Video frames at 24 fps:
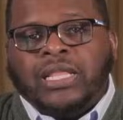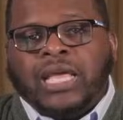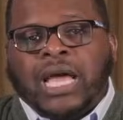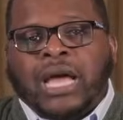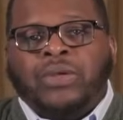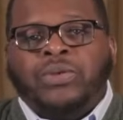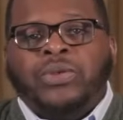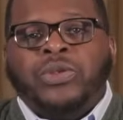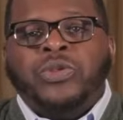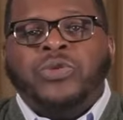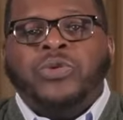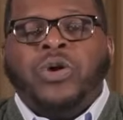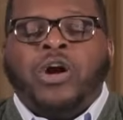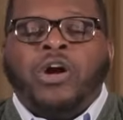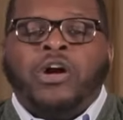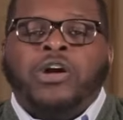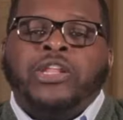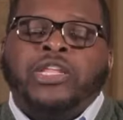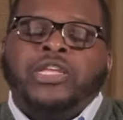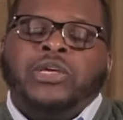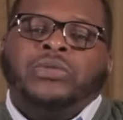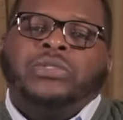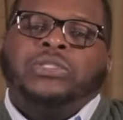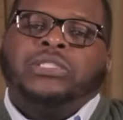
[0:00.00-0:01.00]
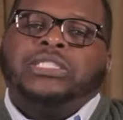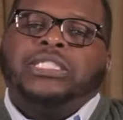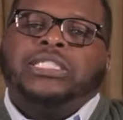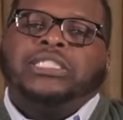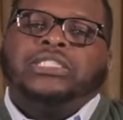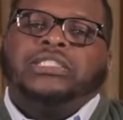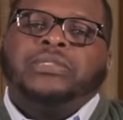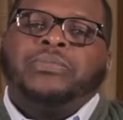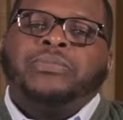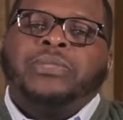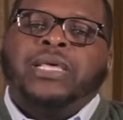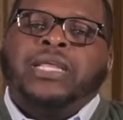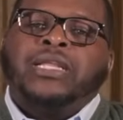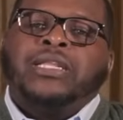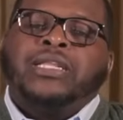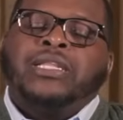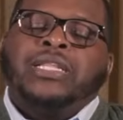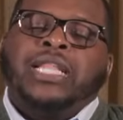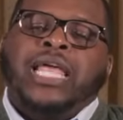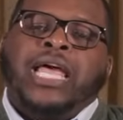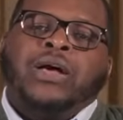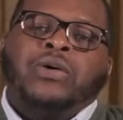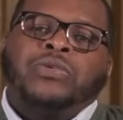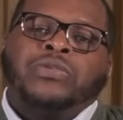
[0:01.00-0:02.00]
our new audio system that
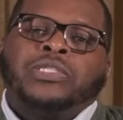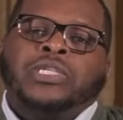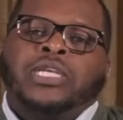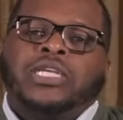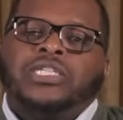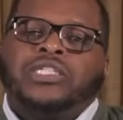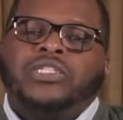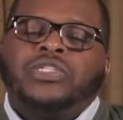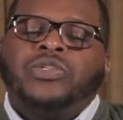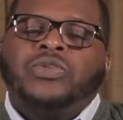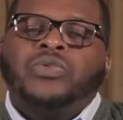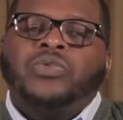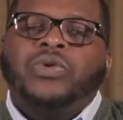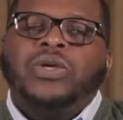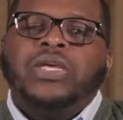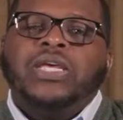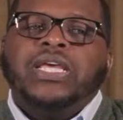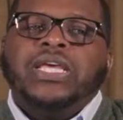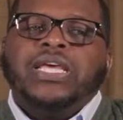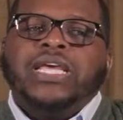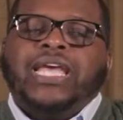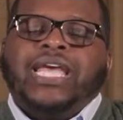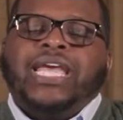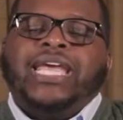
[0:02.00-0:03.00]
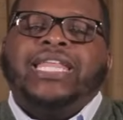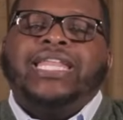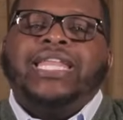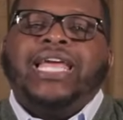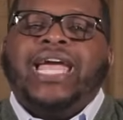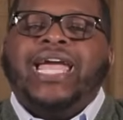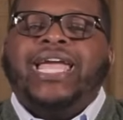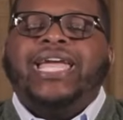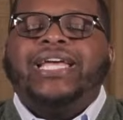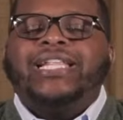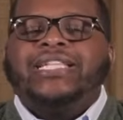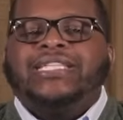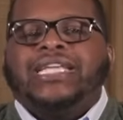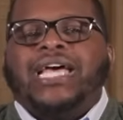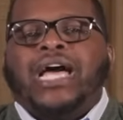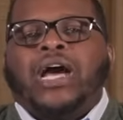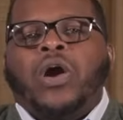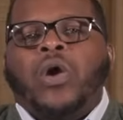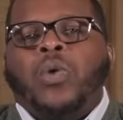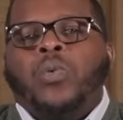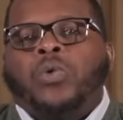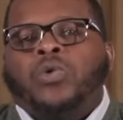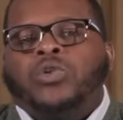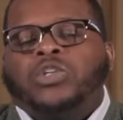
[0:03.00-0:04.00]
allows us to enhance
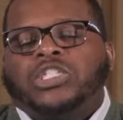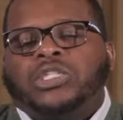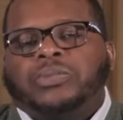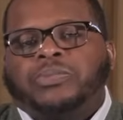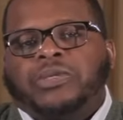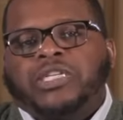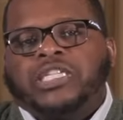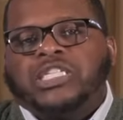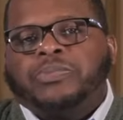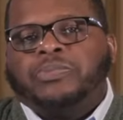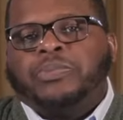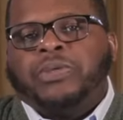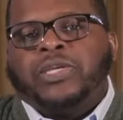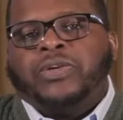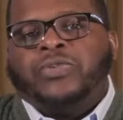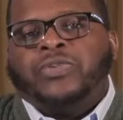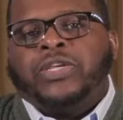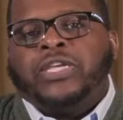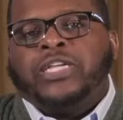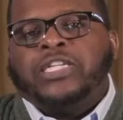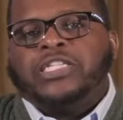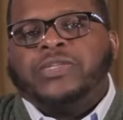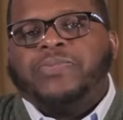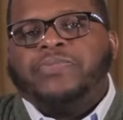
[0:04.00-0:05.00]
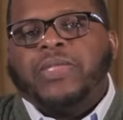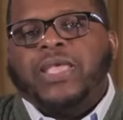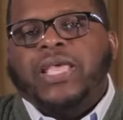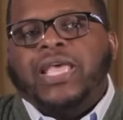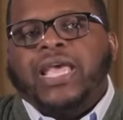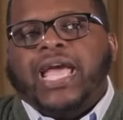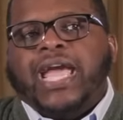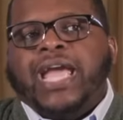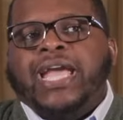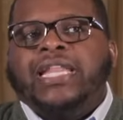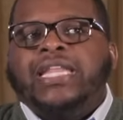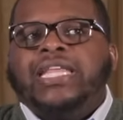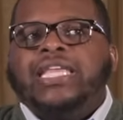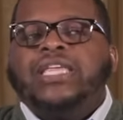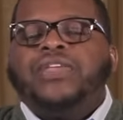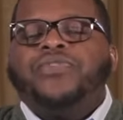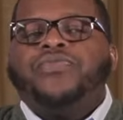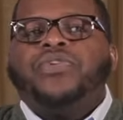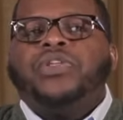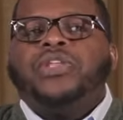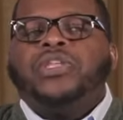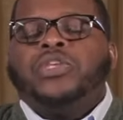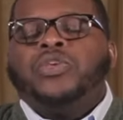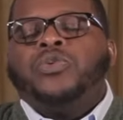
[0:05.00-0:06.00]
our worship experience and even